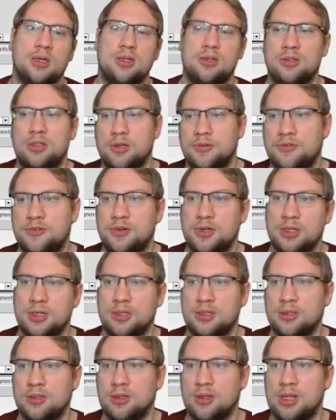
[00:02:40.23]

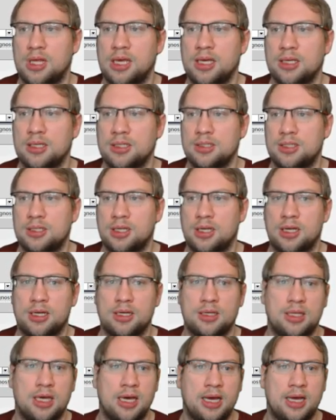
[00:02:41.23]
different things here
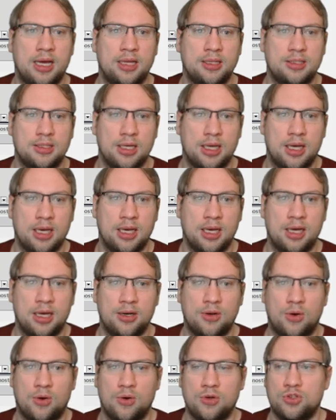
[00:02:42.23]
like that, and
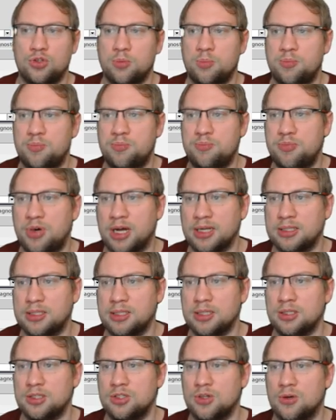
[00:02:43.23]
also
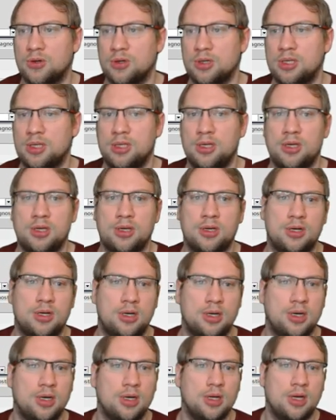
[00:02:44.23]
buttons on
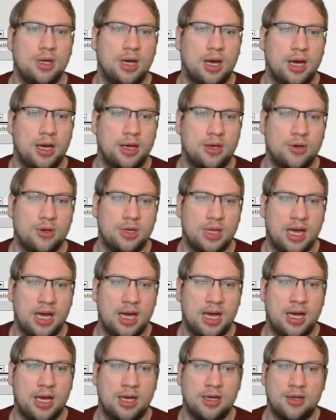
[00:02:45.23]
here. I could
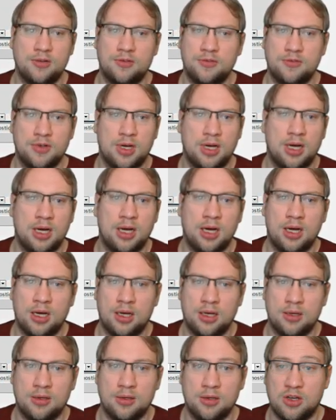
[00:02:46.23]
have
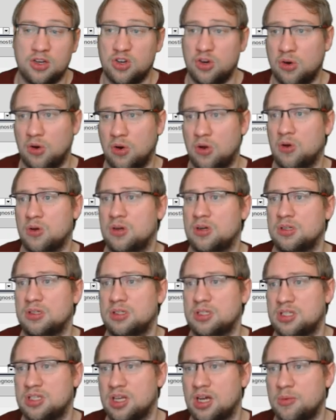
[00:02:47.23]
a clock
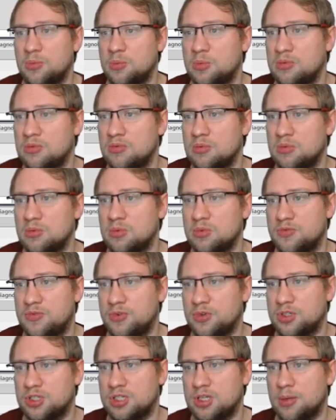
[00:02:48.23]

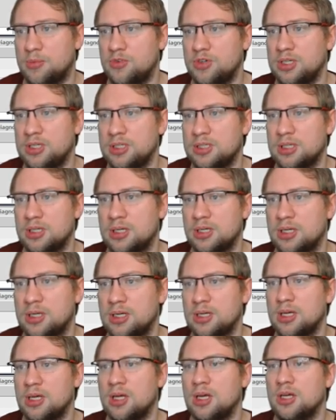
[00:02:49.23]
for some
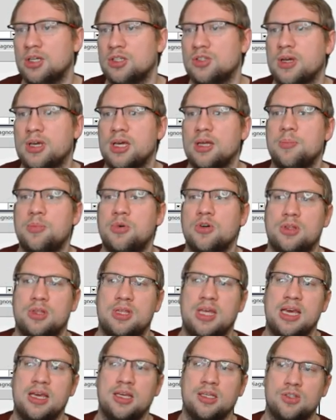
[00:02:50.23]
reason. So I can put
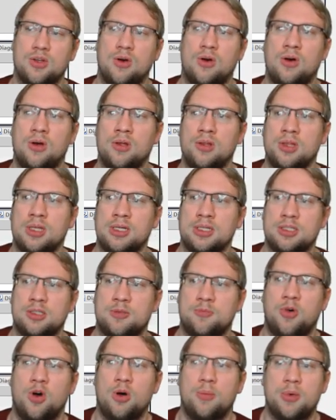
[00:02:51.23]
things on this
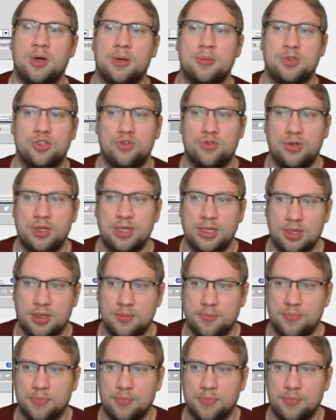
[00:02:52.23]
pop-up screen,